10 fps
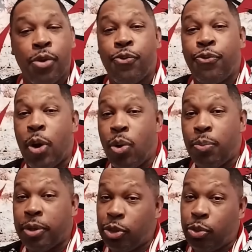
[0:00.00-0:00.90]

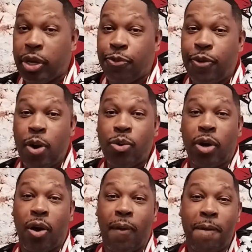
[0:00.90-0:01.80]
Phone, but you get a phone
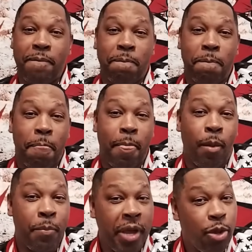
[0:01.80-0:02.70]
call.
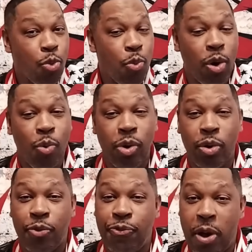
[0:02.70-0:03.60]
Me and you one on one
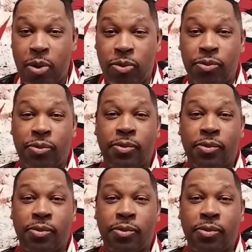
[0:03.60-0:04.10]
on the phone.